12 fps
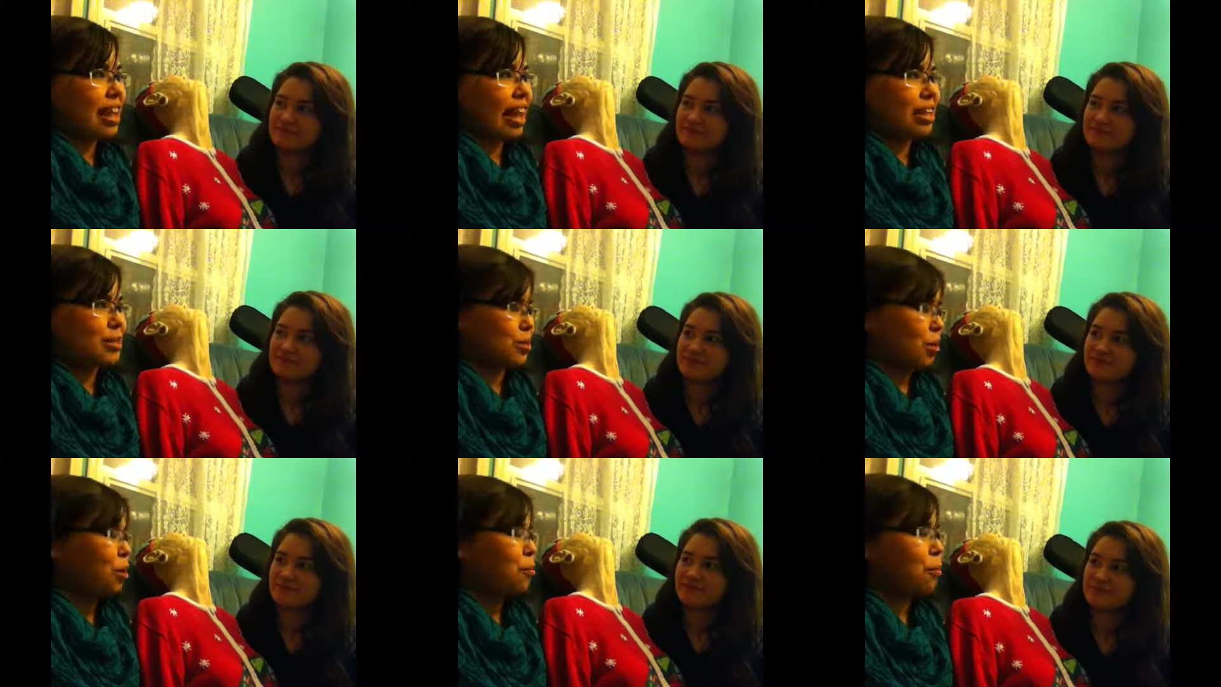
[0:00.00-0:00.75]
Speaker 1: a
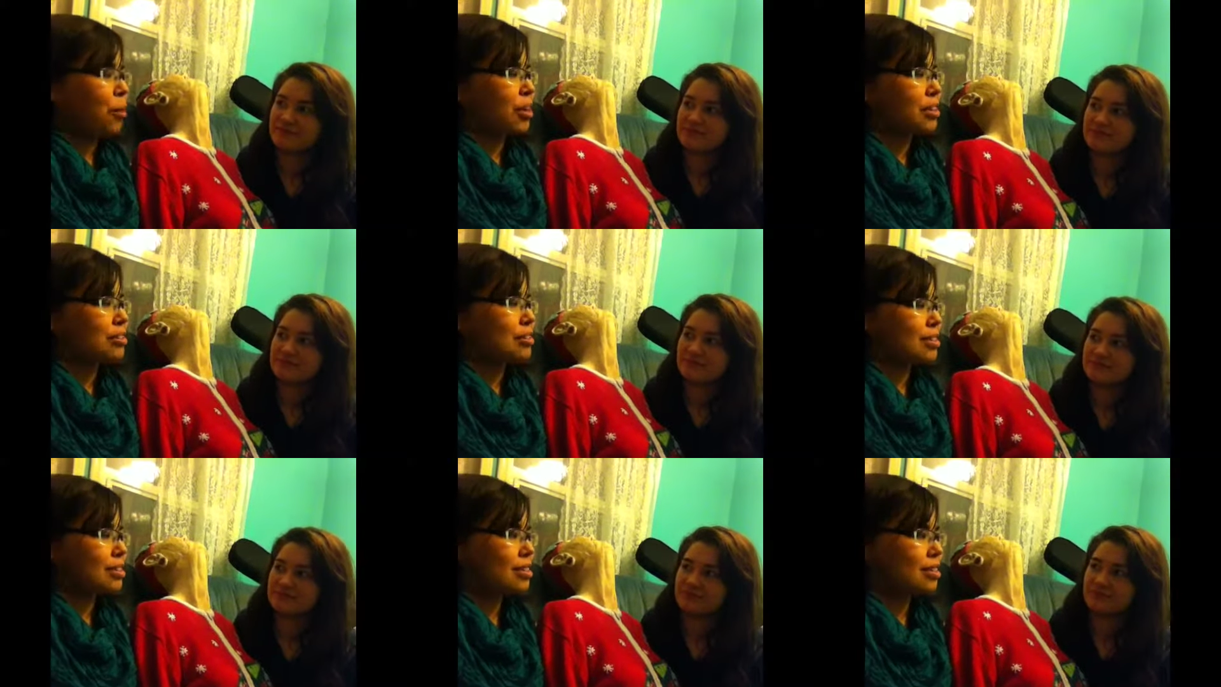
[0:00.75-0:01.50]
strong point
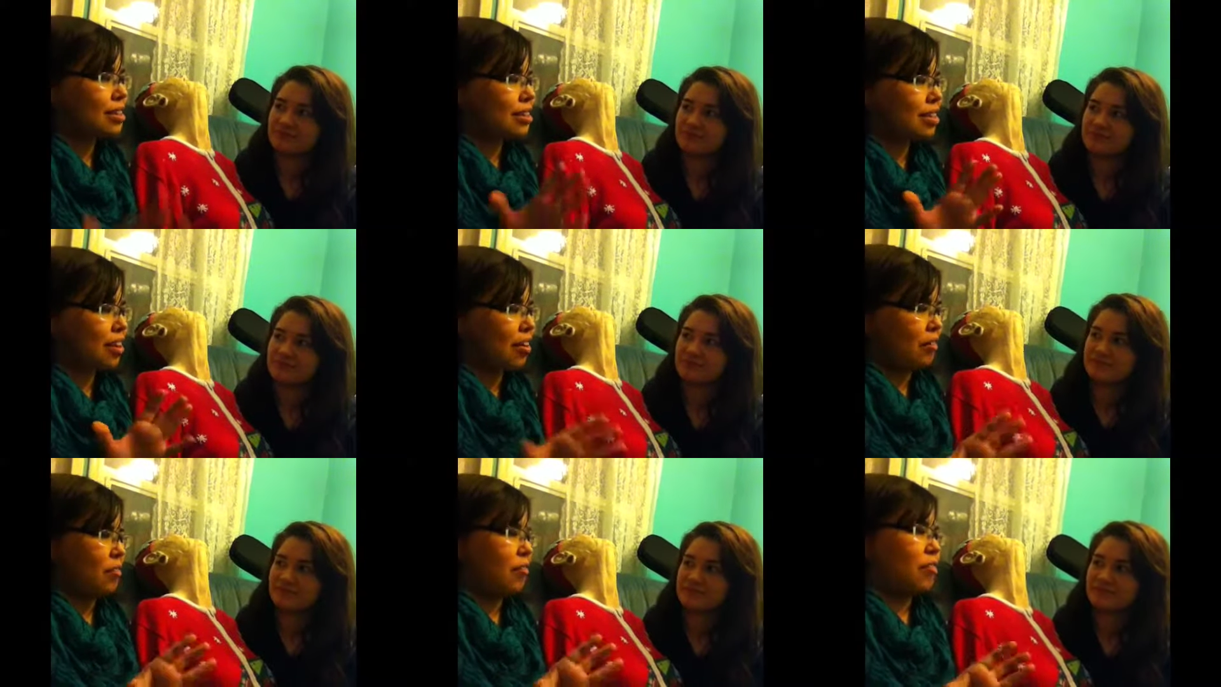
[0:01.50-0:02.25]

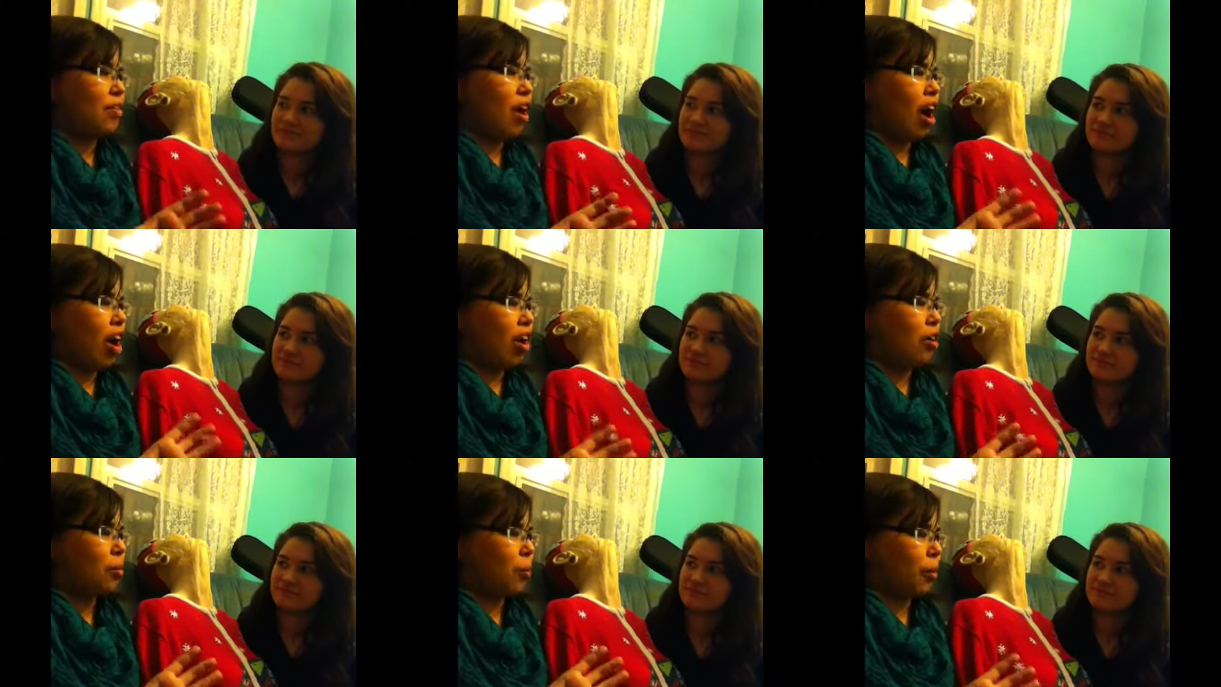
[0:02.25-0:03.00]
of
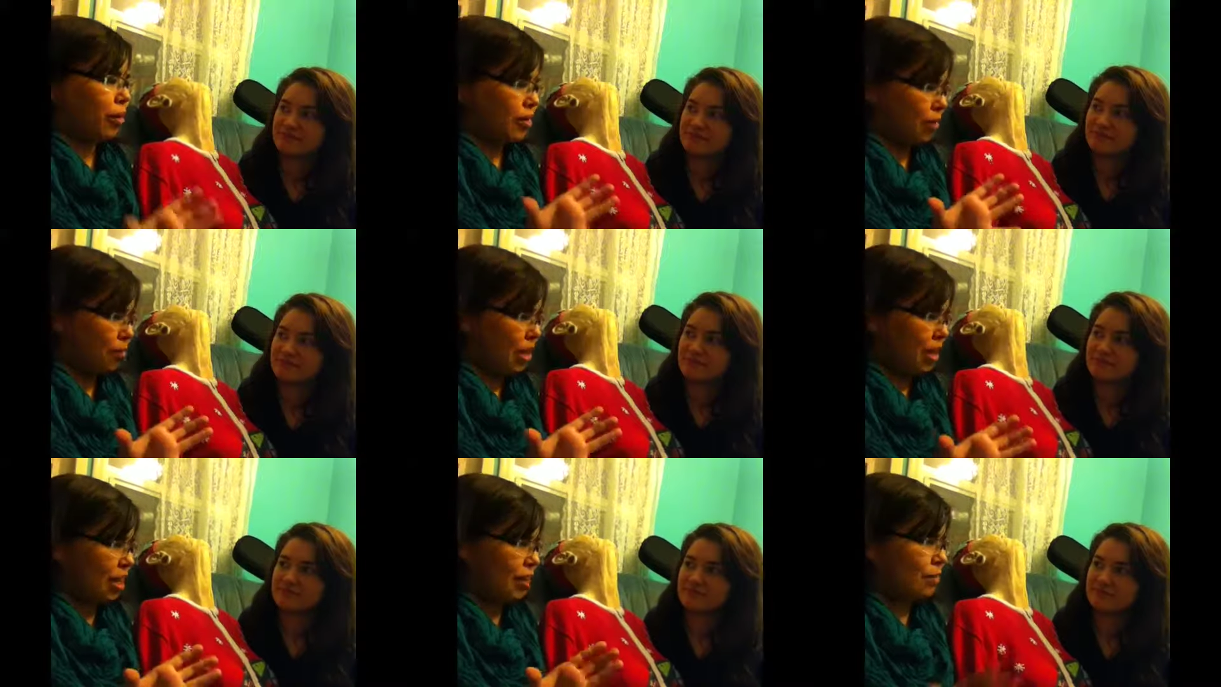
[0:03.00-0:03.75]
artwork
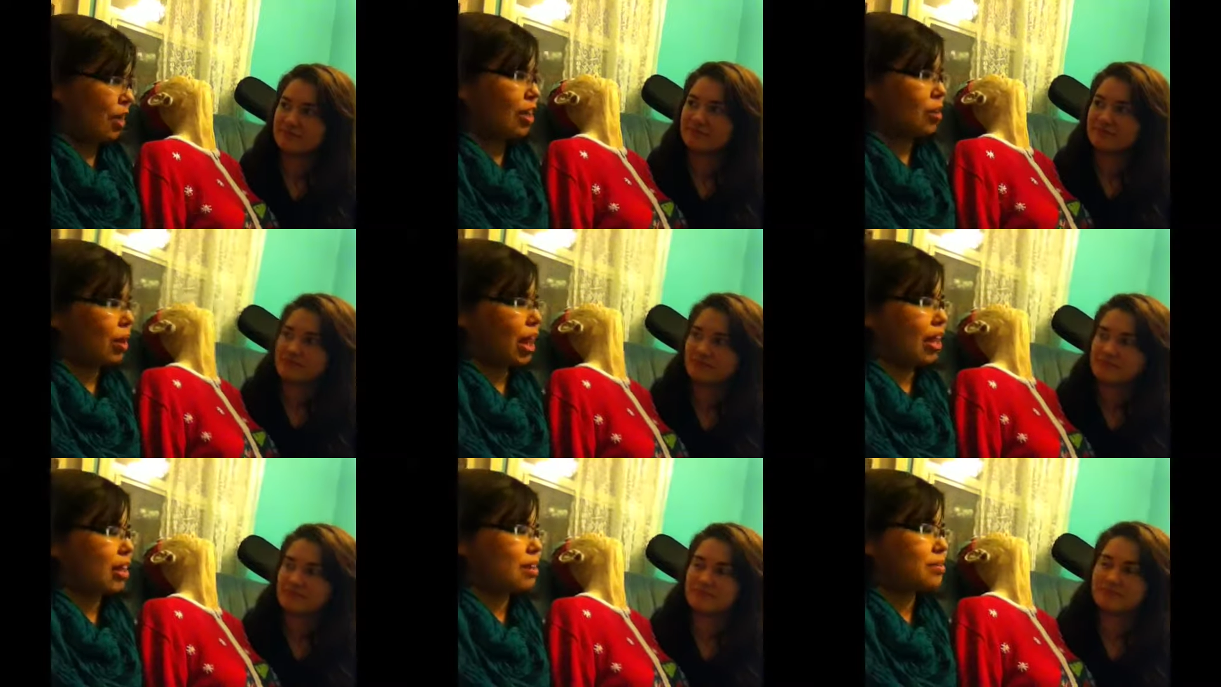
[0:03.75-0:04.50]
medium that you
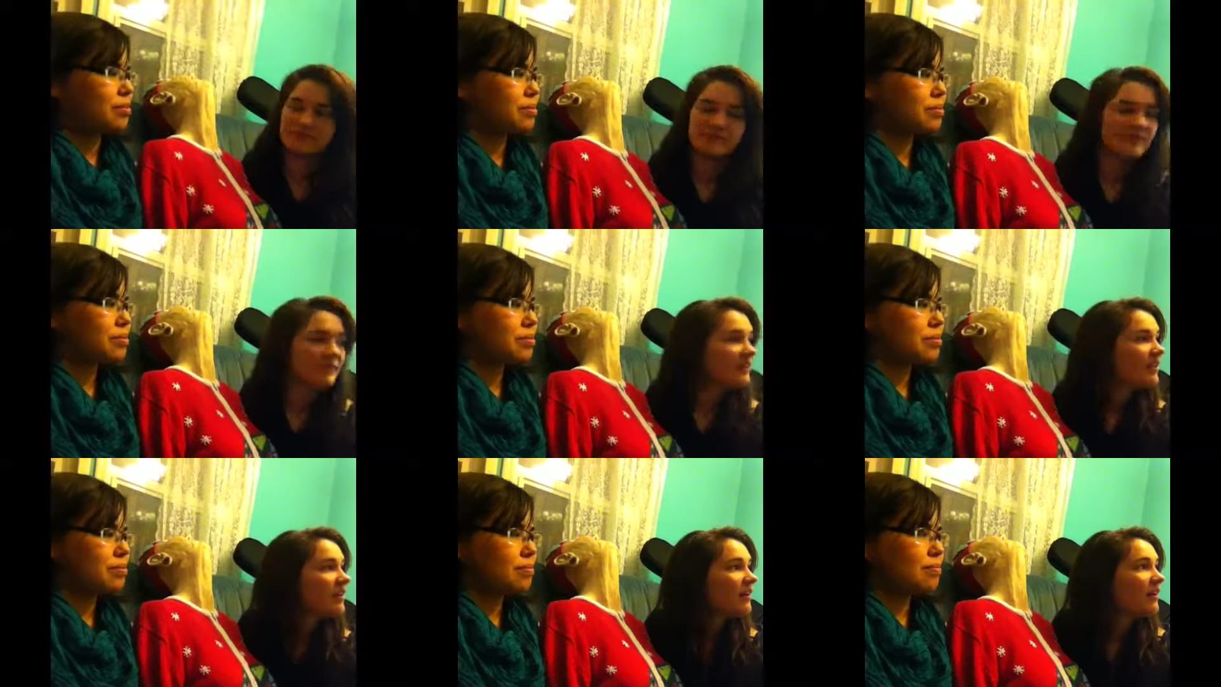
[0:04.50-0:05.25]
like?
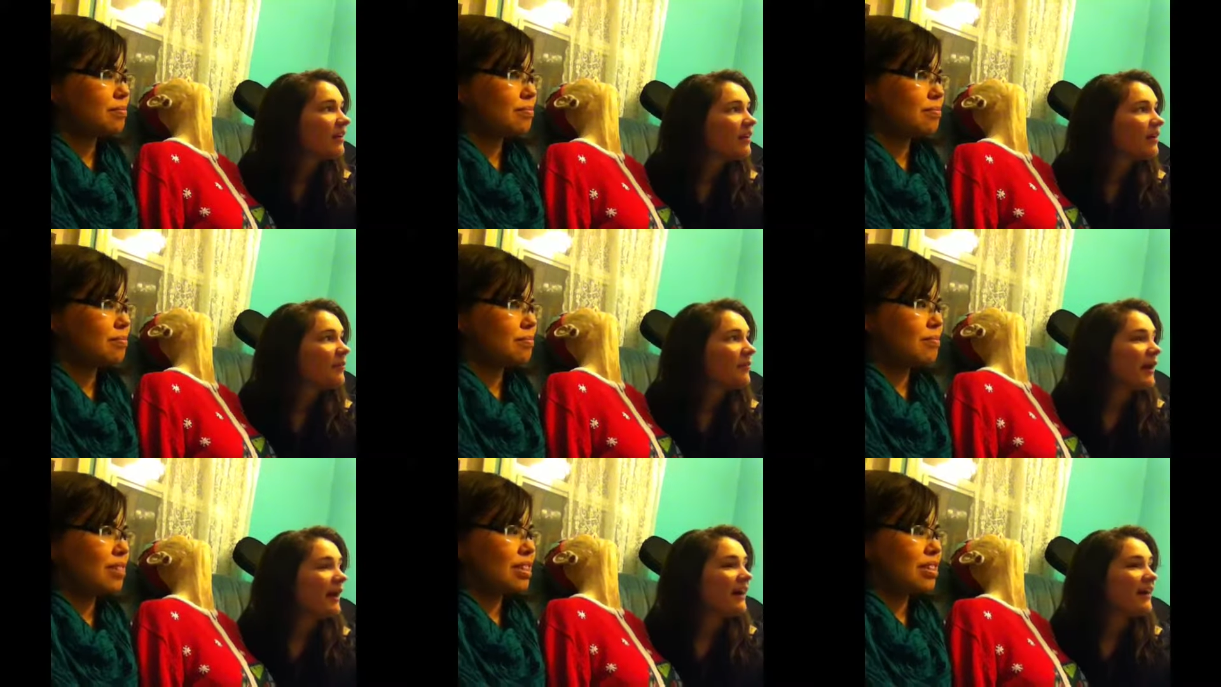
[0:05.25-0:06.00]

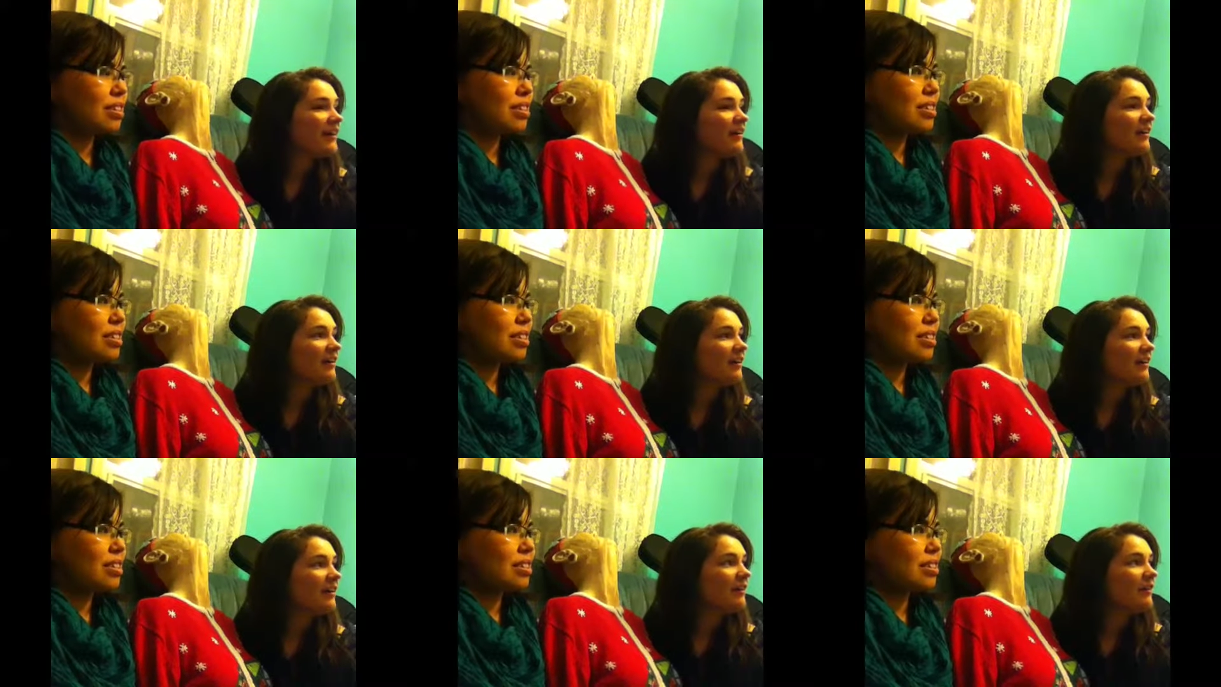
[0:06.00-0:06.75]
Speaker 2: My,
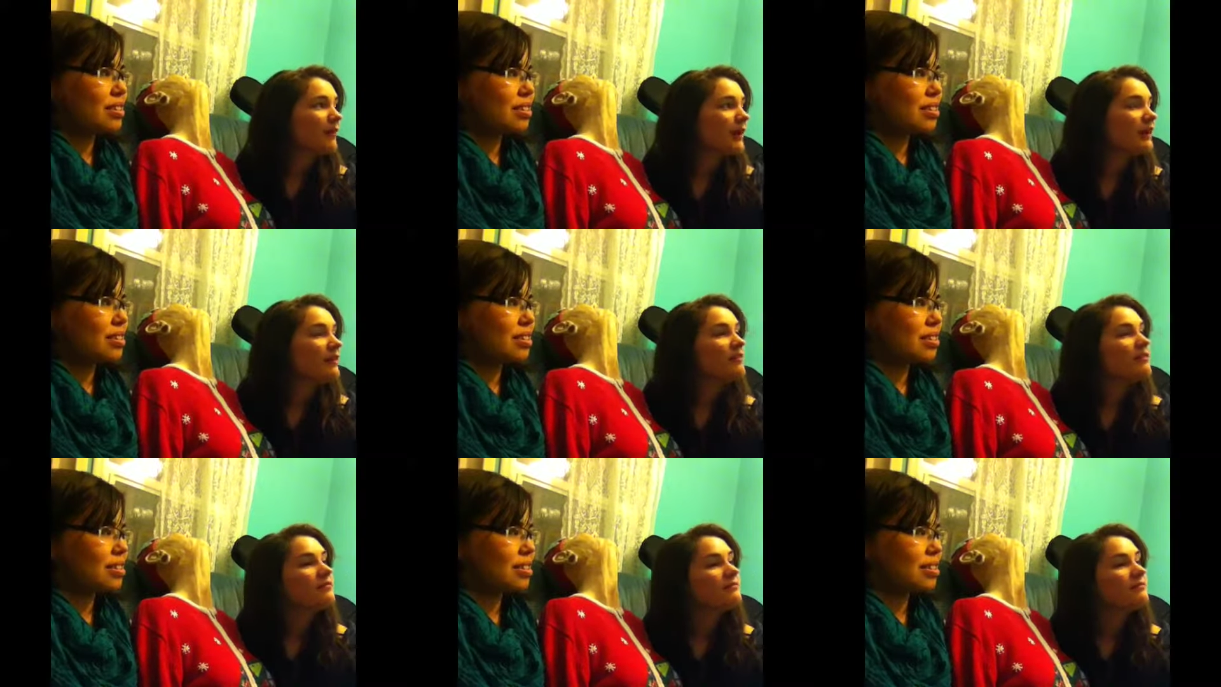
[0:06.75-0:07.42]
well,